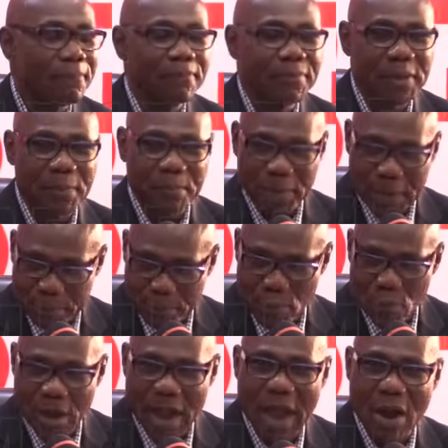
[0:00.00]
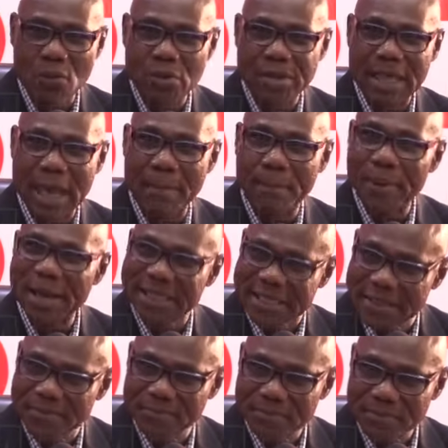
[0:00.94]
The people are with our
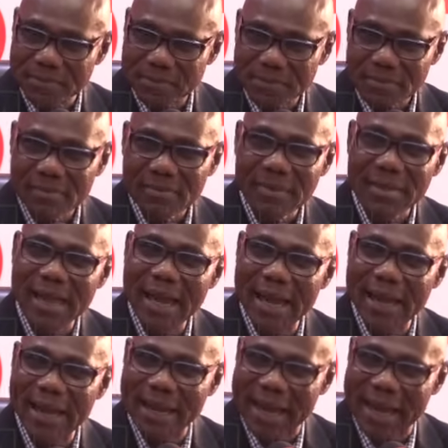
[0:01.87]
party, and